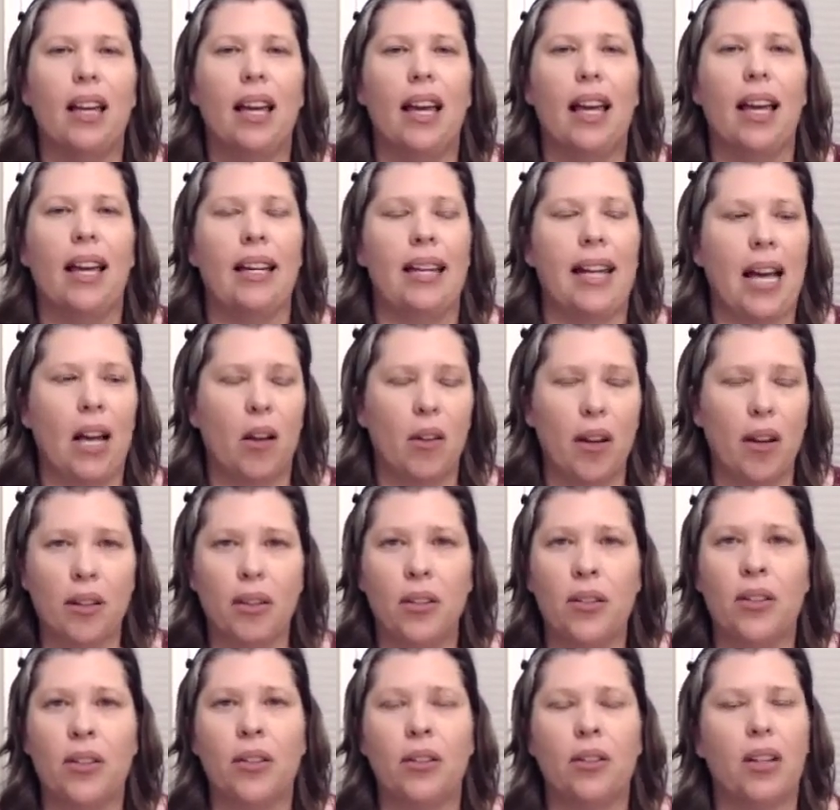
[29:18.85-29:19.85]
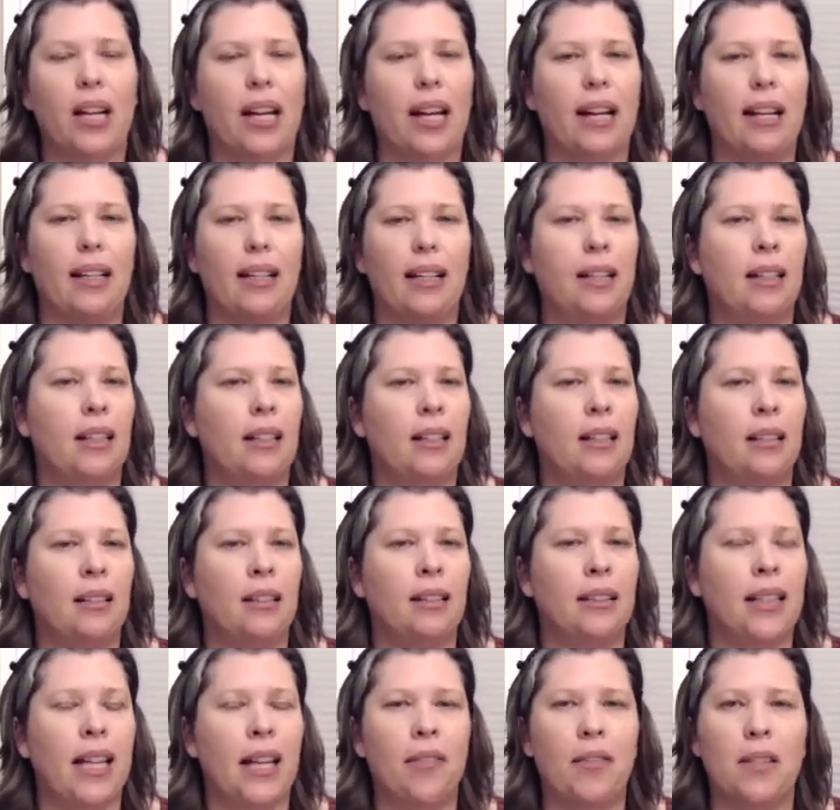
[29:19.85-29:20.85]
and now I do, and
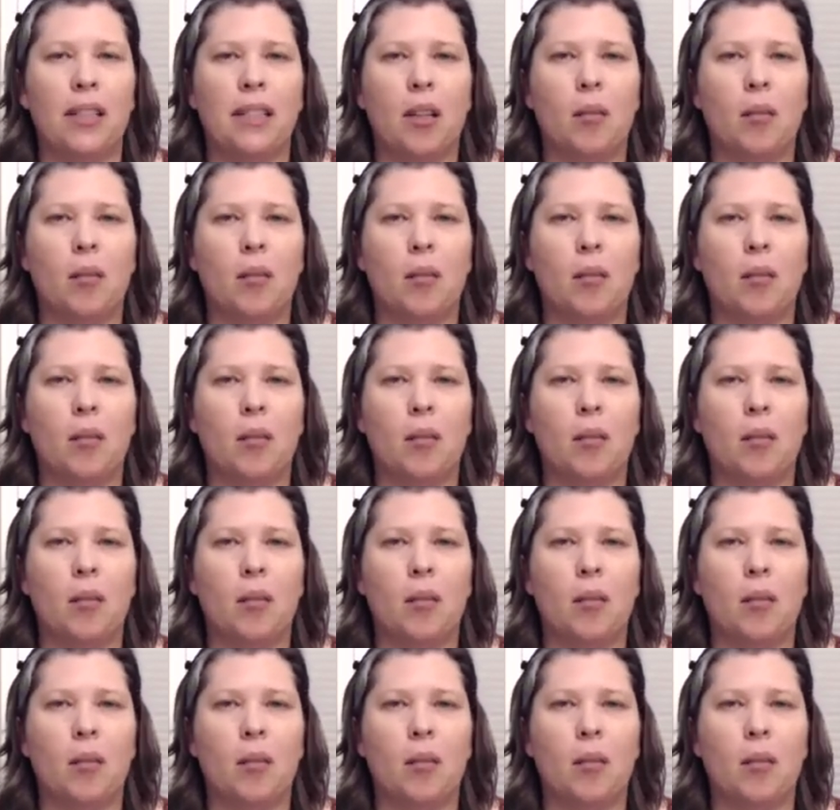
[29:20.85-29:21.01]
life is